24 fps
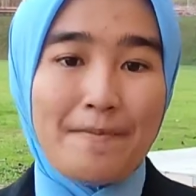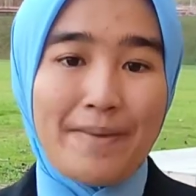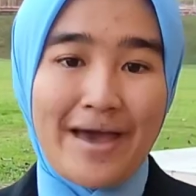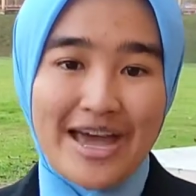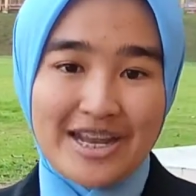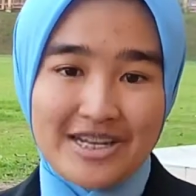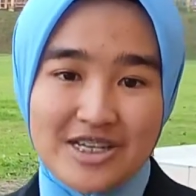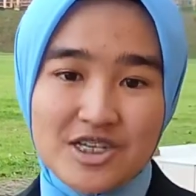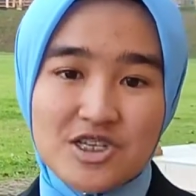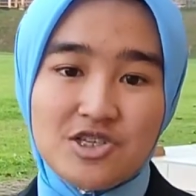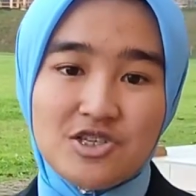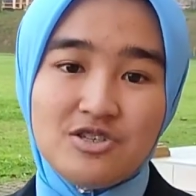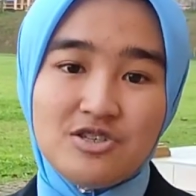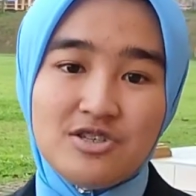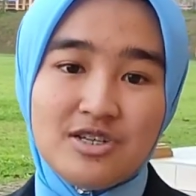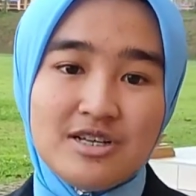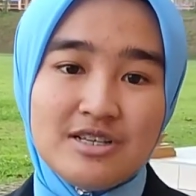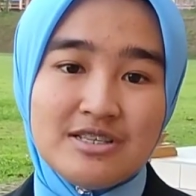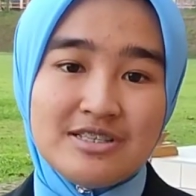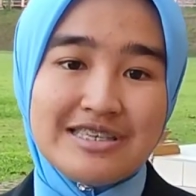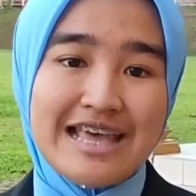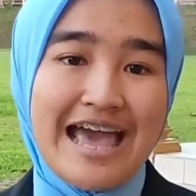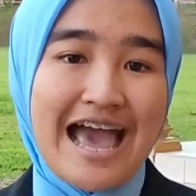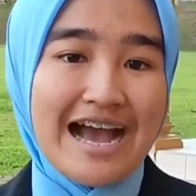
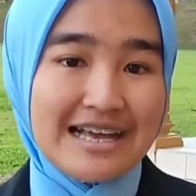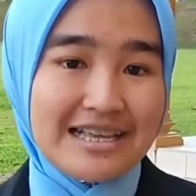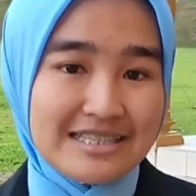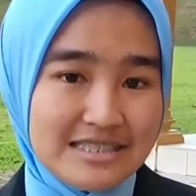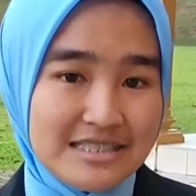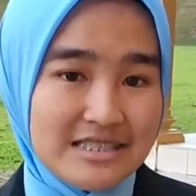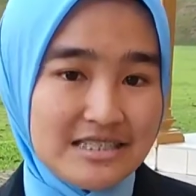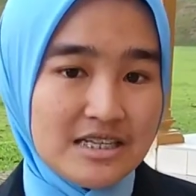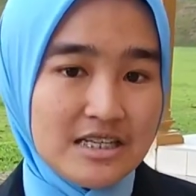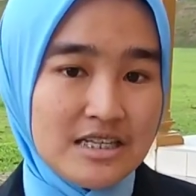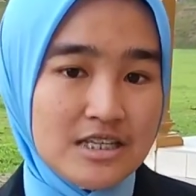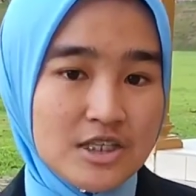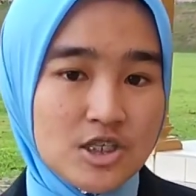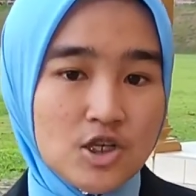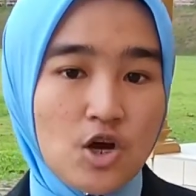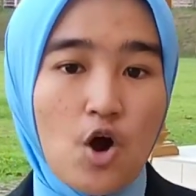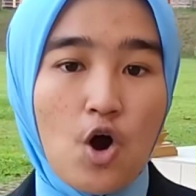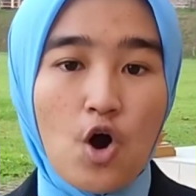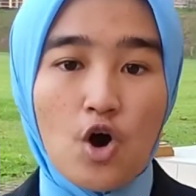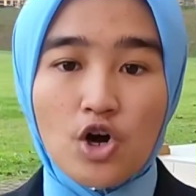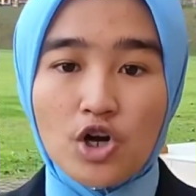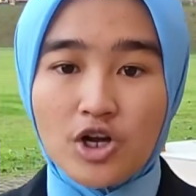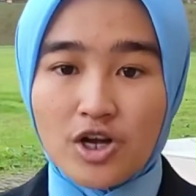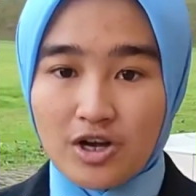pedestrians accidents
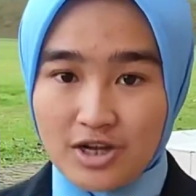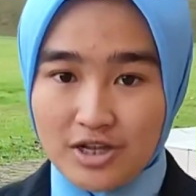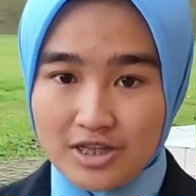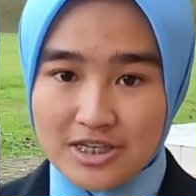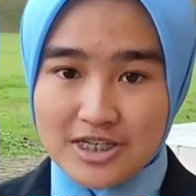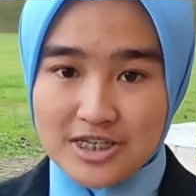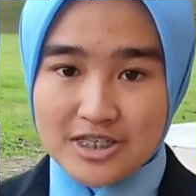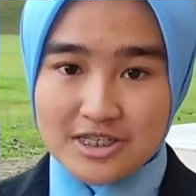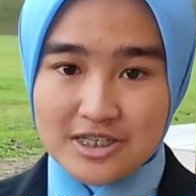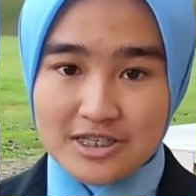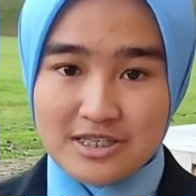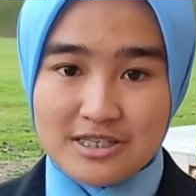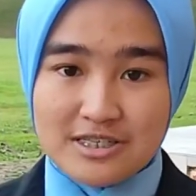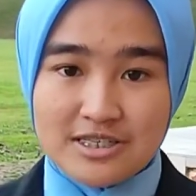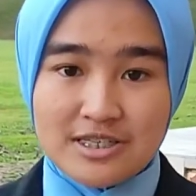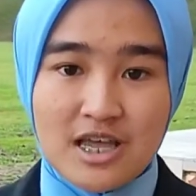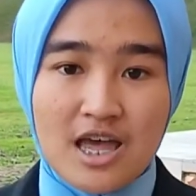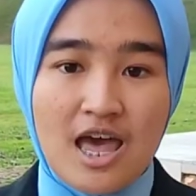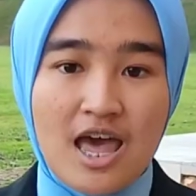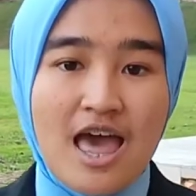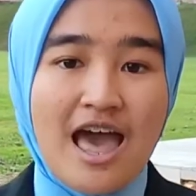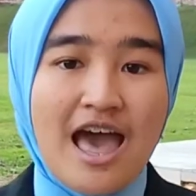or collisions.